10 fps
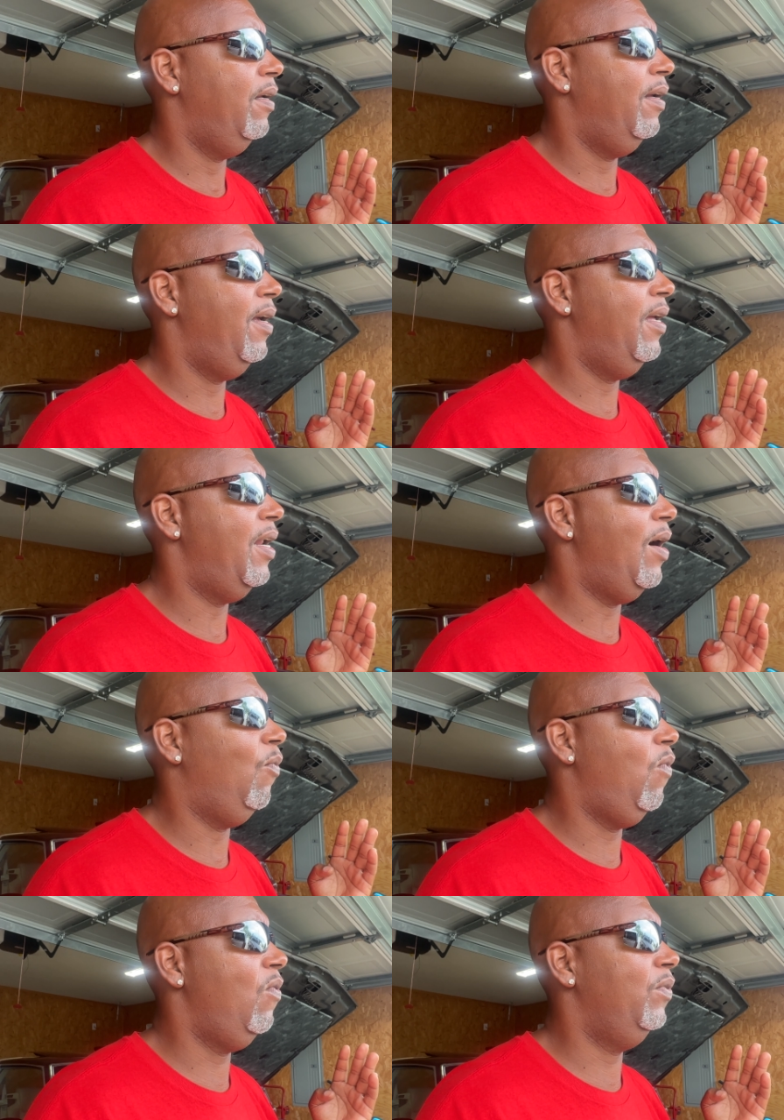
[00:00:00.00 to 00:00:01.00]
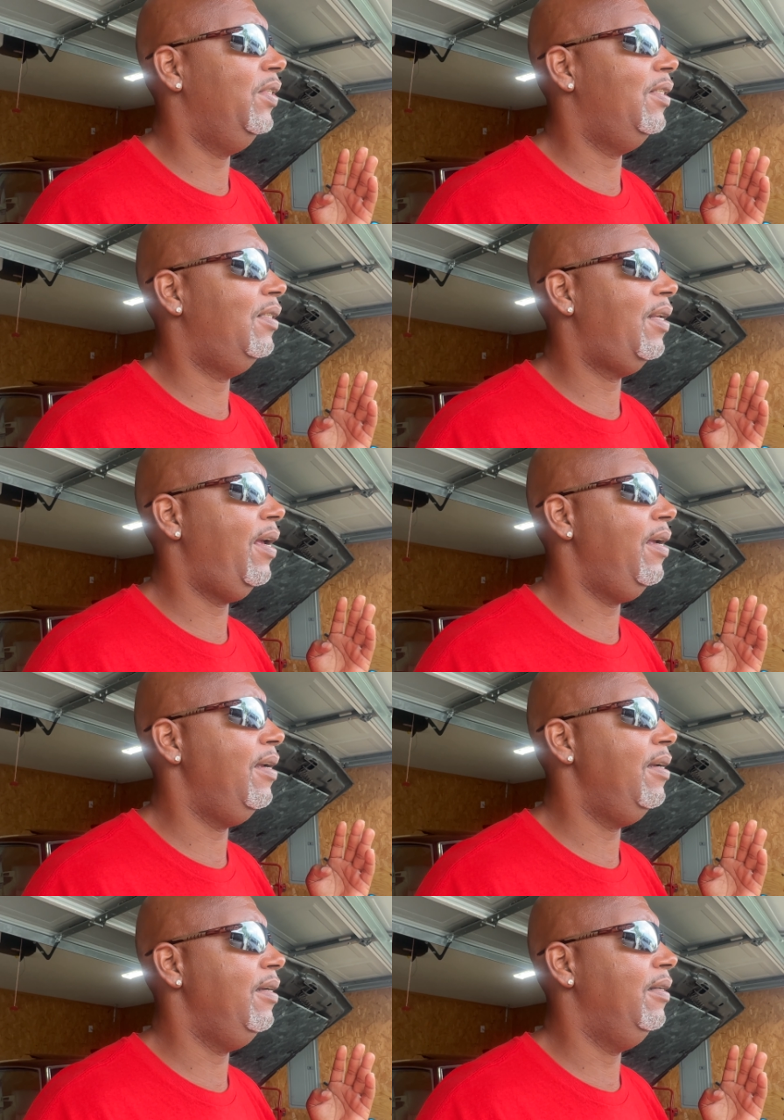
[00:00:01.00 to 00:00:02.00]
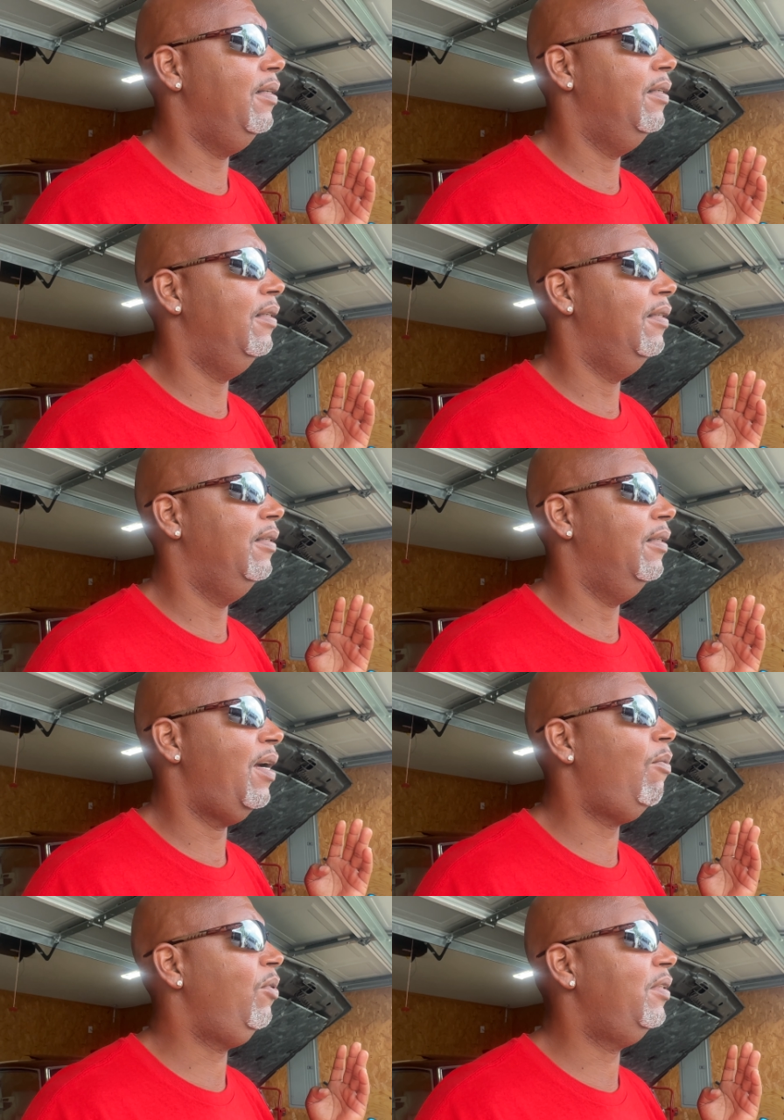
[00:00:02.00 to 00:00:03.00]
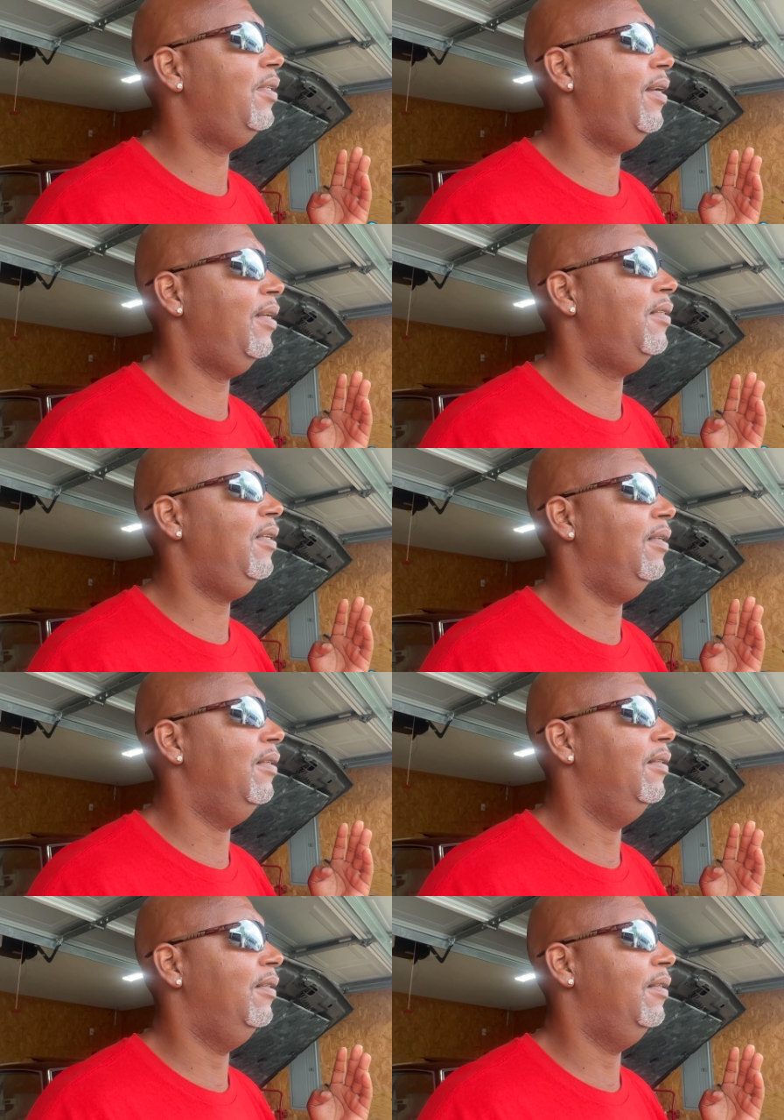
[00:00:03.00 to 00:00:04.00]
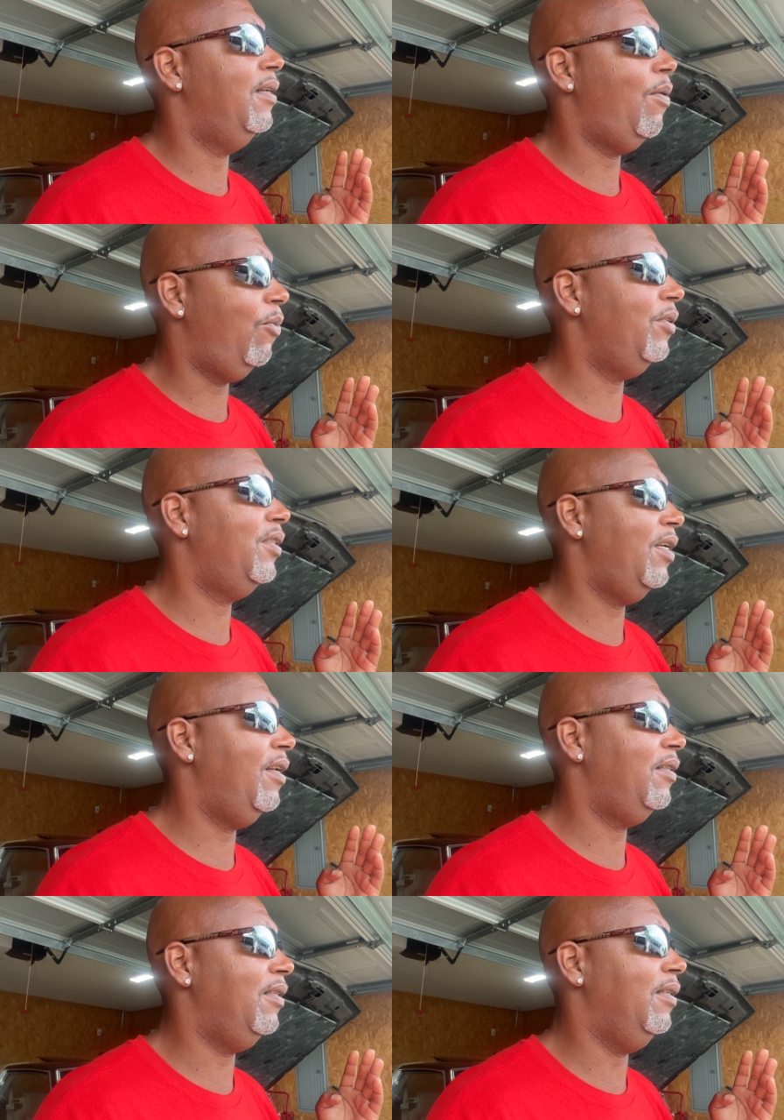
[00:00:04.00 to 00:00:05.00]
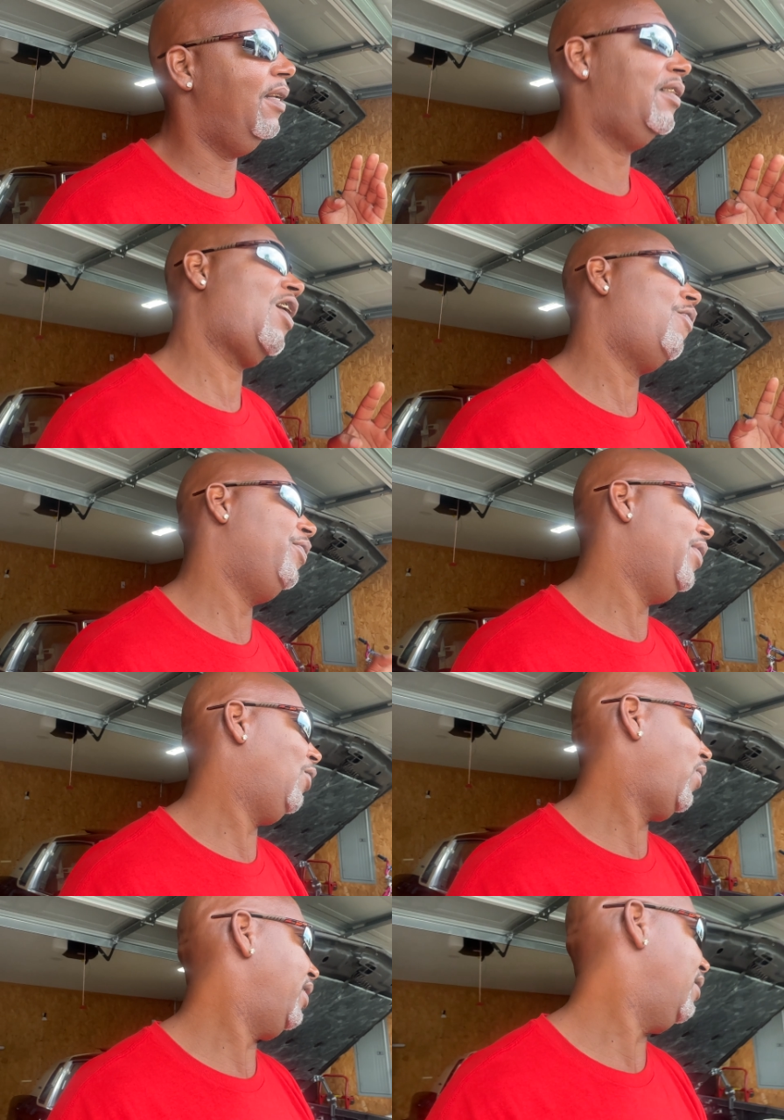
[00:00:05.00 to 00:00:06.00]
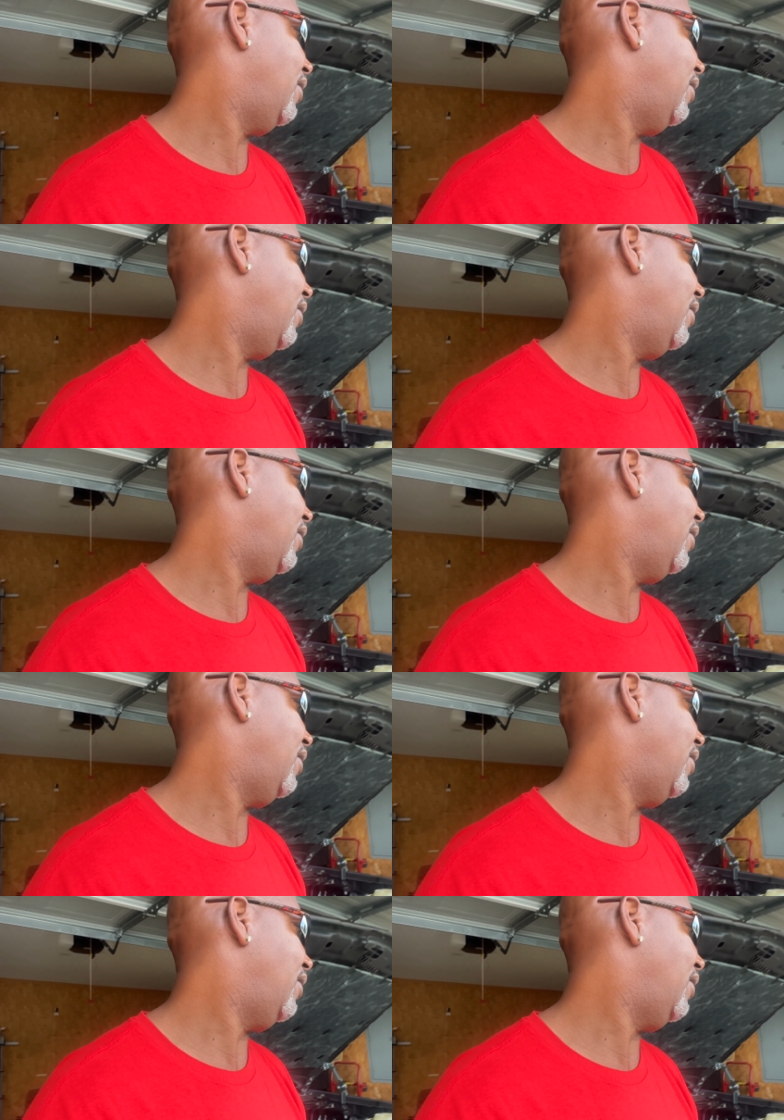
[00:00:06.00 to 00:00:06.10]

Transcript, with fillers: And I want to say, I want to say that's it. I want to say that's it. That's all we really waiting